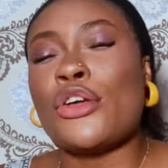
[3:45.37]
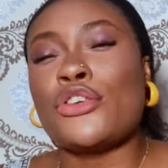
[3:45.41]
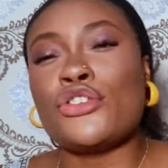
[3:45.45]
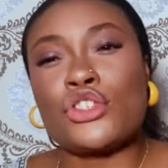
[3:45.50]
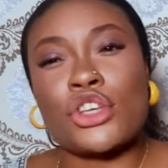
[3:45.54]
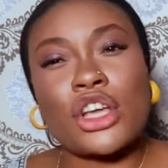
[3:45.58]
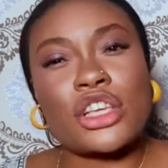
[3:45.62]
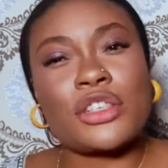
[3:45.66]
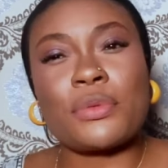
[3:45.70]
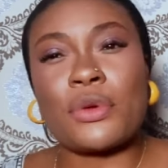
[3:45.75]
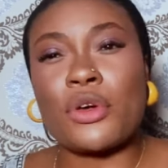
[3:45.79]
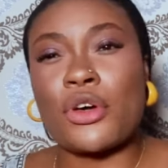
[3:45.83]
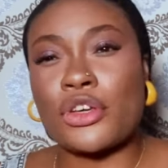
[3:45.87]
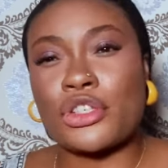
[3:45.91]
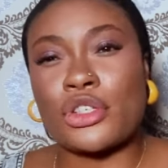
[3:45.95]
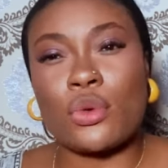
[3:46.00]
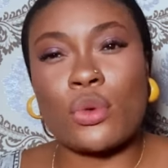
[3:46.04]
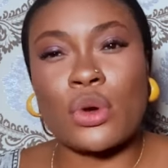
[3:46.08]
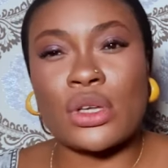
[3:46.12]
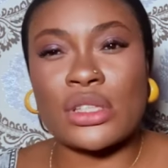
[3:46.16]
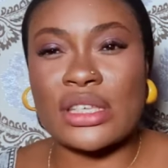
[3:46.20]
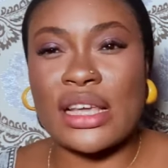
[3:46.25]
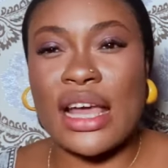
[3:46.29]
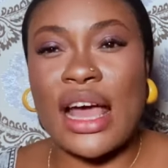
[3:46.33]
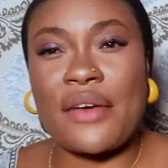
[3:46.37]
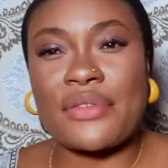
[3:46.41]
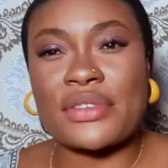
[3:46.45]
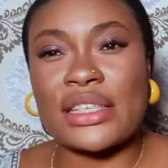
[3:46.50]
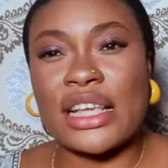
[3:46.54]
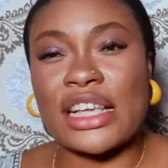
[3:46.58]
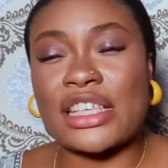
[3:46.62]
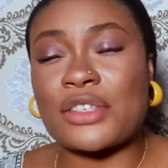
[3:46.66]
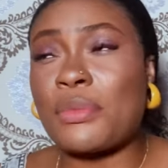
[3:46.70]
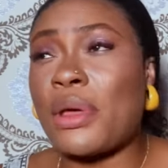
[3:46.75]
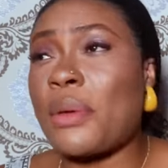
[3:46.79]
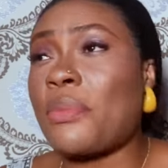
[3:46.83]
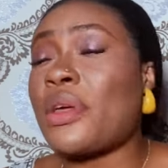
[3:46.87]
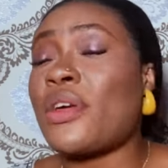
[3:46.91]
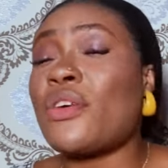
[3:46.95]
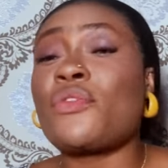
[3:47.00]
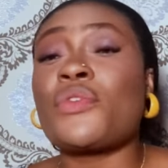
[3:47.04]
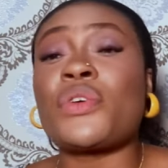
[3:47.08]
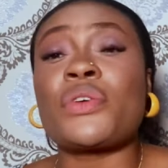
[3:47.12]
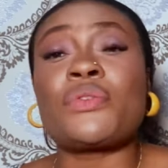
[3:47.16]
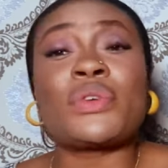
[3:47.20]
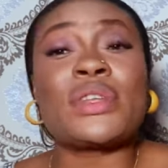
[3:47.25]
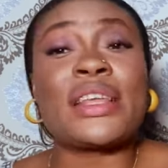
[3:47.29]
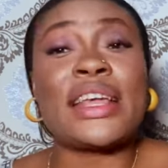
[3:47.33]
just because you want to have sex maybe
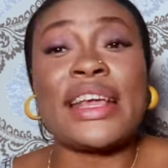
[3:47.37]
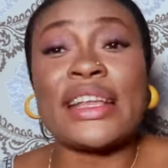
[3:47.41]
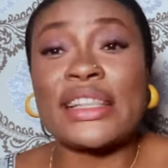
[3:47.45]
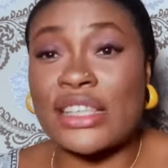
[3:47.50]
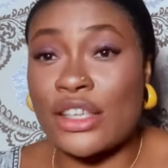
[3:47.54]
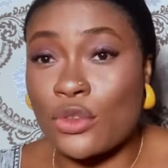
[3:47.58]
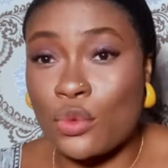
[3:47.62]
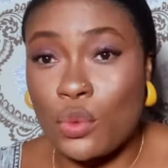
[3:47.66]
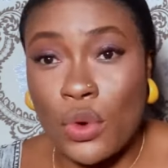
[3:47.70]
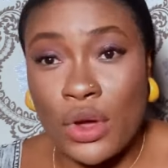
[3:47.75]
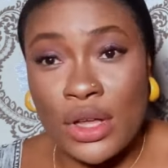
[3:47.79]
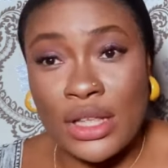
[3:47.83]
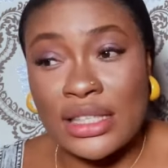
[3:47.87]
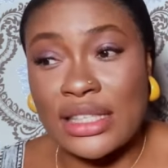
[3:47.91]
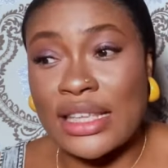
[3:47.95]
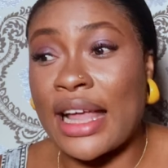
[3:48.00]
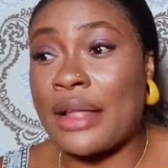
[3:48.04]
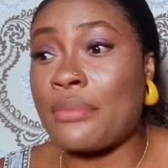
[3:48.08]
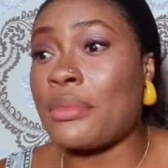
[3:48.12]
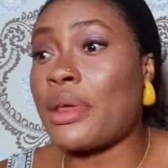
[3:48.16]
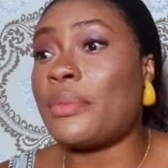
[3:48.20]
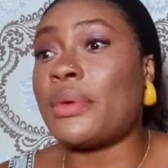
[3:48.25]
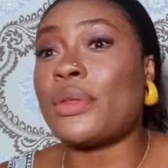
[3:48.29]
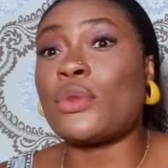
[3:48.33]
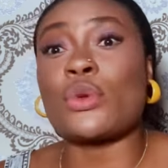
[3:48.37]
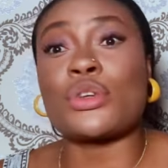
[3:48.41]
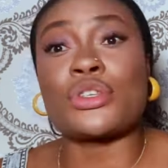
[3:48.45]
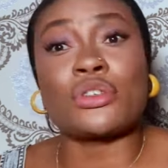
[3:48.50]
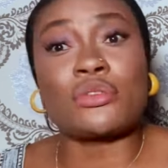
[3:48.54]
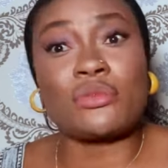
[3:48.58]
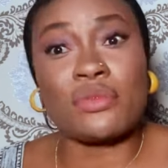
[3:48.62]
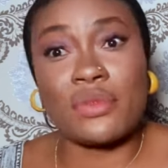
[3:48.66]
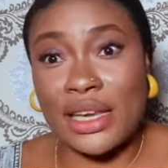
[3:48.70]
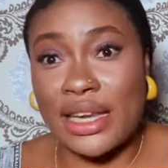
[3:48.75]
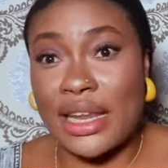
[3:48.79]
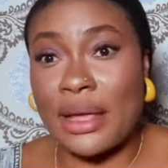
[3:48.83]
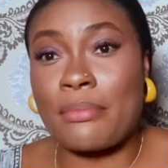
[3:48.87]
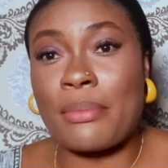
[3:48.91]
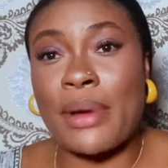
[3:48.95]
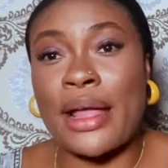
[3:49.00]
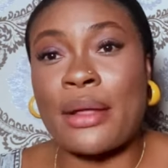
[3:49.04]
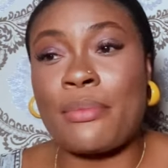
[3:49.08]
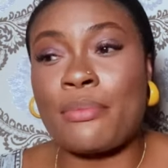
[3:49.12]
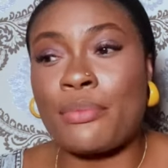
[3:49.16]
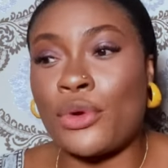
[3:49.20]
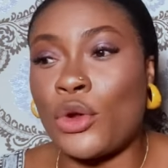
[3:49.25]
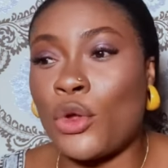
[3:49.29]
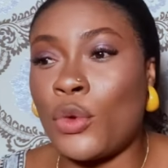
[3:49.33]
you've even hit it once and maybe it was really
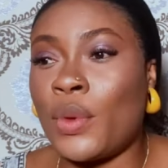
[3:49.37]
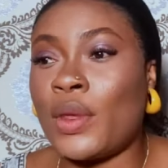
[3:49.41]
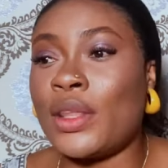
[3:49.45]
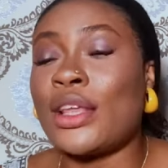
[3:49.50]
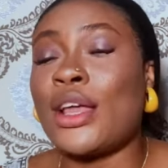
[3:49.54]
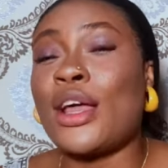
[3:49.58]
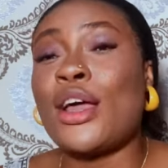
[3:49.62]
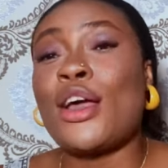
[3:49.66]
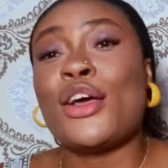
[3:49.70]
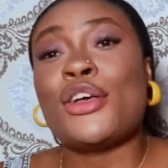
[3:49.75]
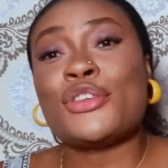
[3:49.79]
mind-blowing